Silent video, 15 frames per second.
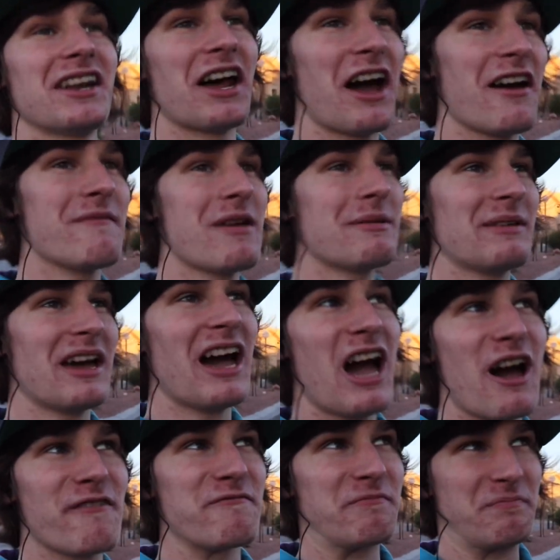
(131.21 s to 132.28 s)
I maybe
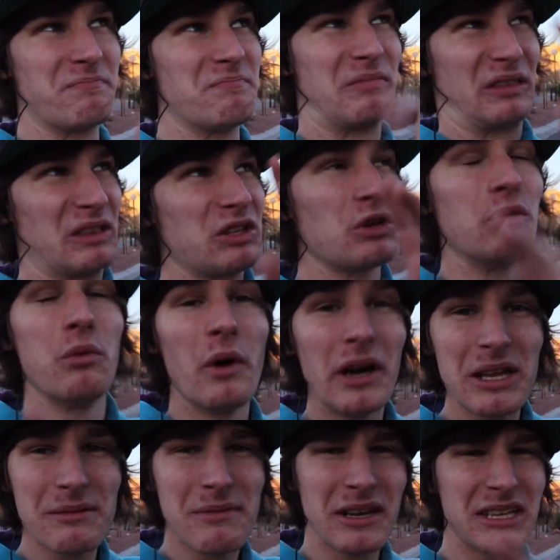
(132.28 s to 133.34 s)
have
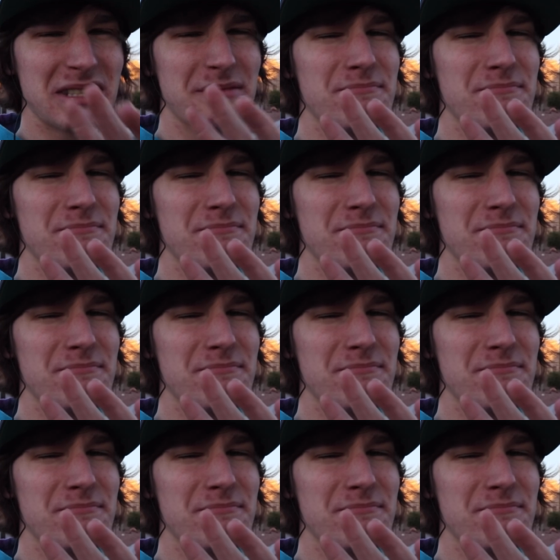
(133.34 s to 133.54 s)
20 minutes,